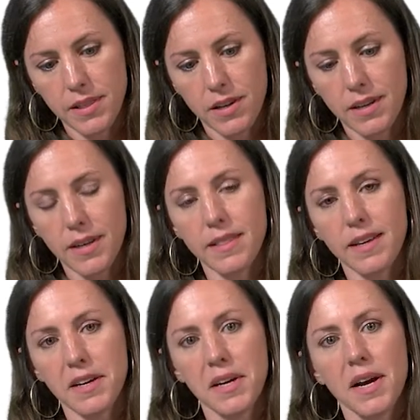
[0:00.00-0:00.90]
thought.
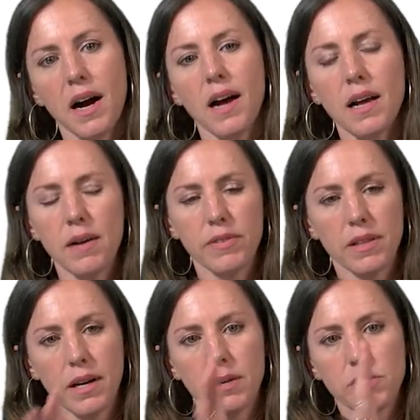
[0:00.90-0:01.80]
I often
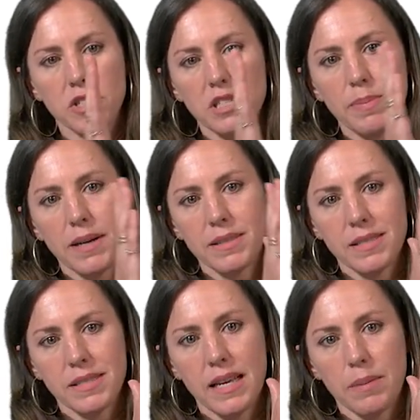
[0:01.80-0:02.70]
thought it was just about
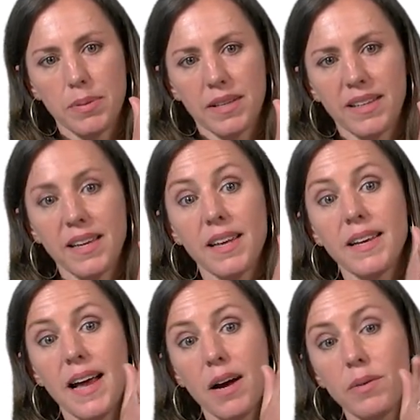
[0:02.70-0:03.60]
sustainability.
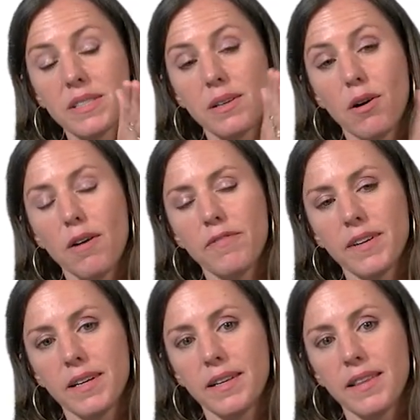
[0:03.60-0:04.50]
Now it's
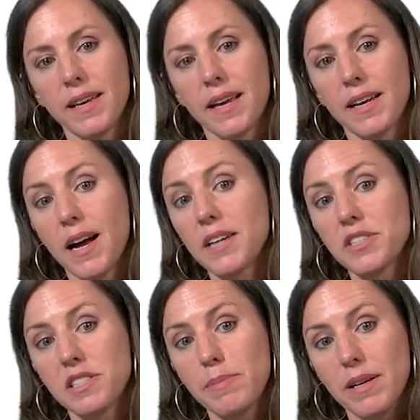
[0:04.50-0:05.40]
often thinking not
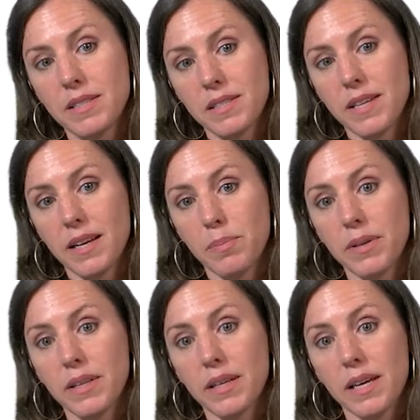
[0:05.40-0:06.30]
just about
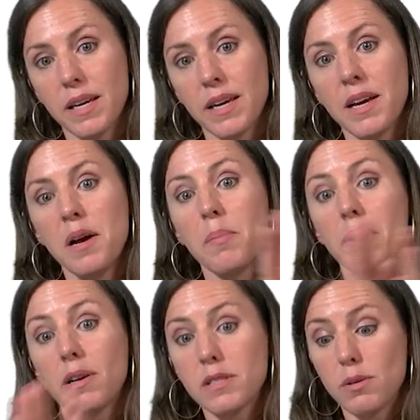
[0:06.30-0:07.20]
sustainability, but
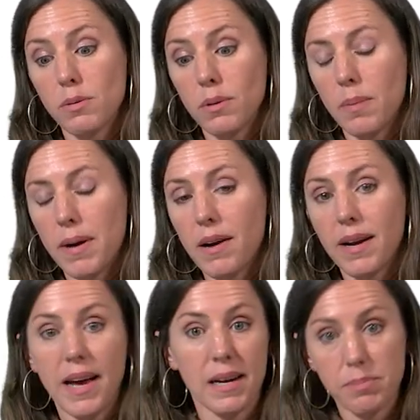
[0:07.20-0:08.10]
also about
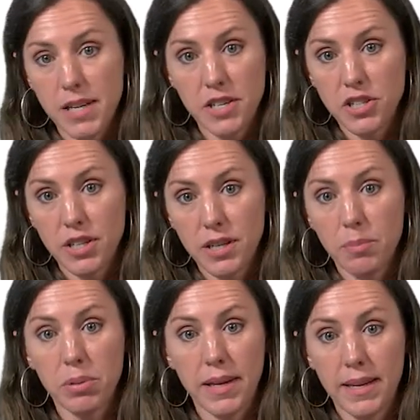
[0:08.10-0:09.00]
adaptation
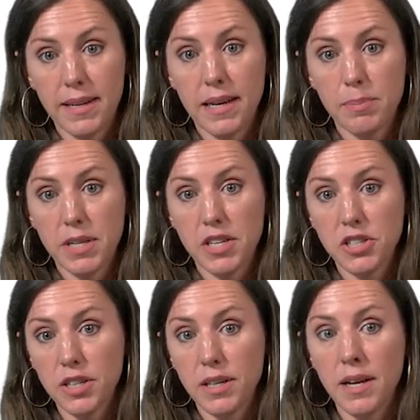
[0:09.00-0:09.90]
and planned
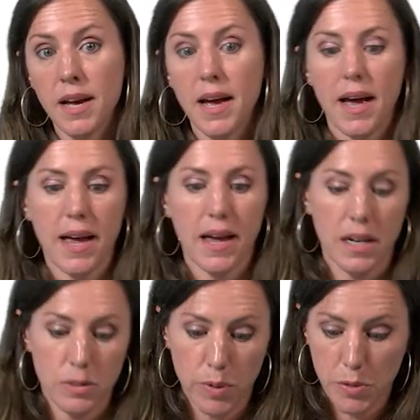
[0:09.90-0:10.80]
adaptation.
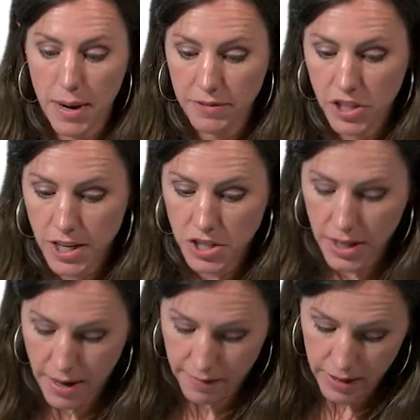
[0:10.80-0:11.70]
And when you have
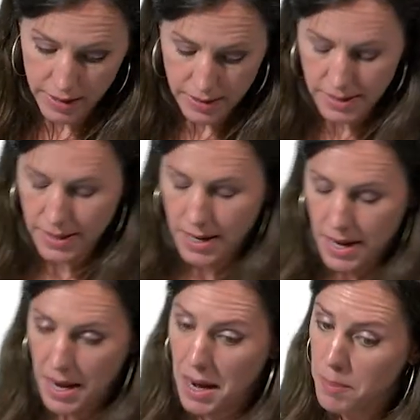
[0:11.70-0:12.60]
changing evidence,
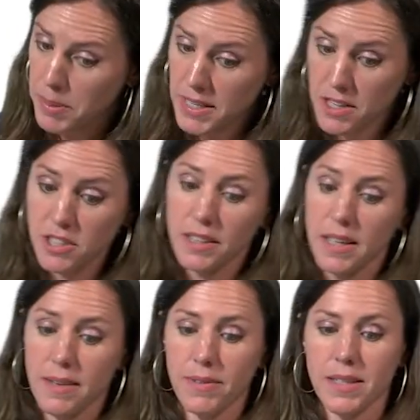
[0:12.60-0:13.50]
potentially
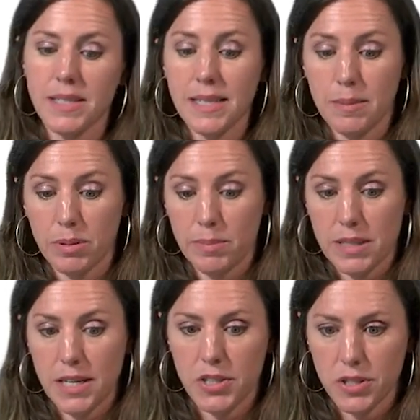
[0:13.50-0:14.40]
even
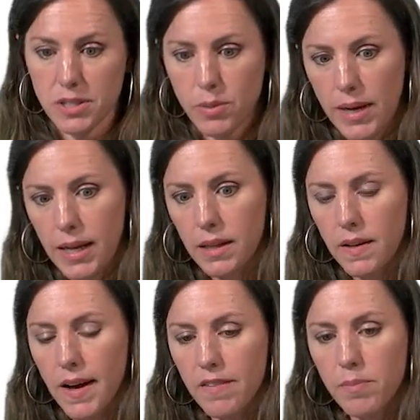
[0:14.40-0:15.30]
de-implementation. So again, a
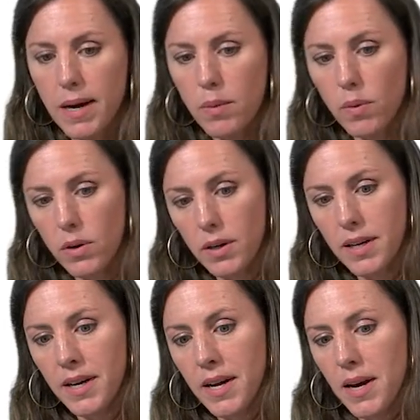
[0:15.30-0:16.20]
lot of my work
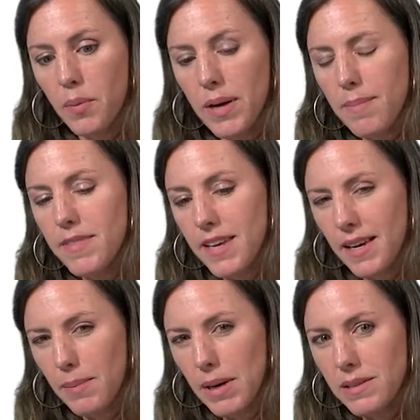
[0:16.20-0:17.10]
when I'm
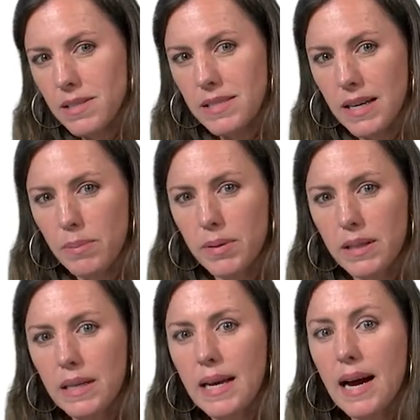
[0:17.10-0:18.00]
thinking about
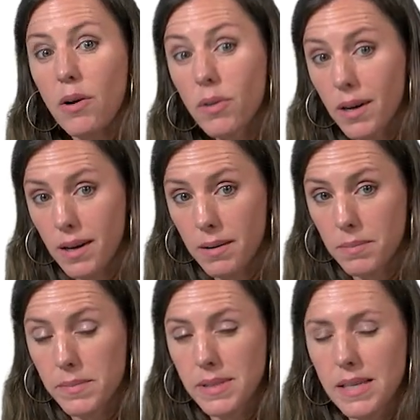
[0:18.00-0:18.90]
sustainability
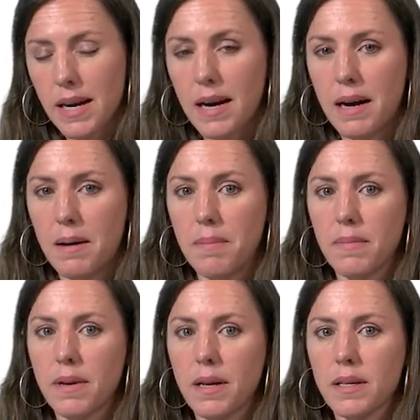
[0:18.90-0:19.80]
outcomes
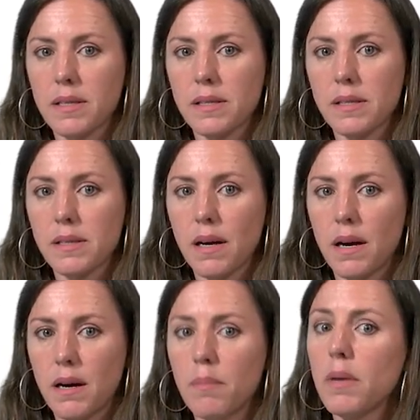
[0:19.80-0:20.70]
is
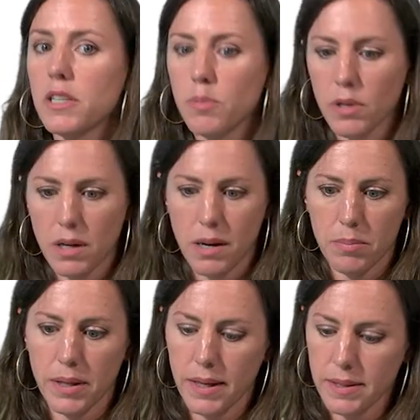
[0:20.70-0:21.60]
much more
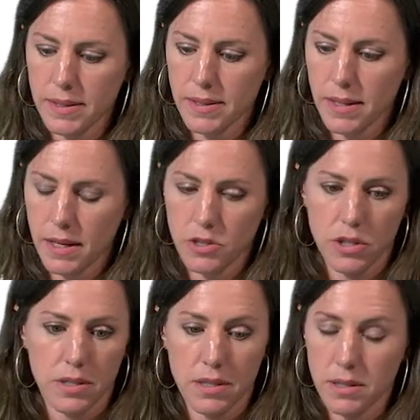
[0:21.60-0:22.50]
complex than
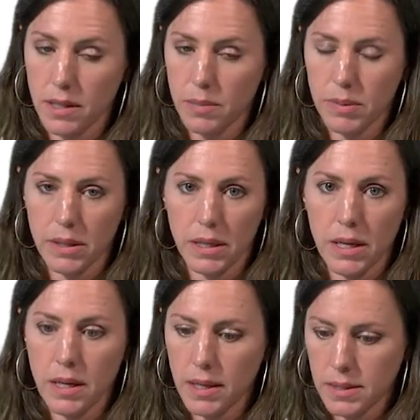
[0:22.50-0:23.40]
just
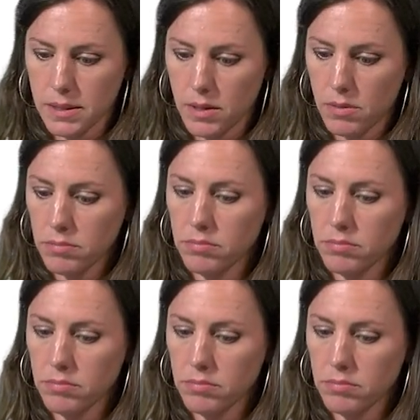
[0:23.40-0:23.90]
sustainability, yes, no.